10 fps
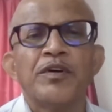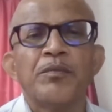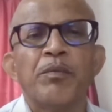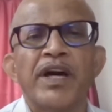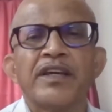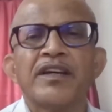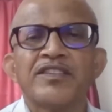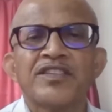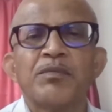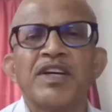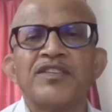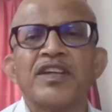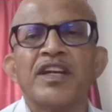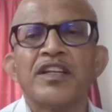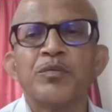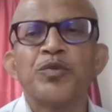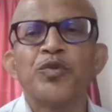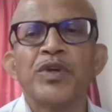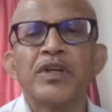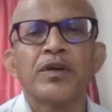by customizing and
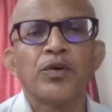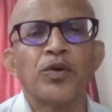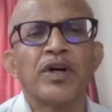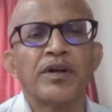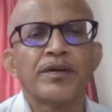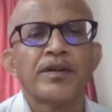improving Koha.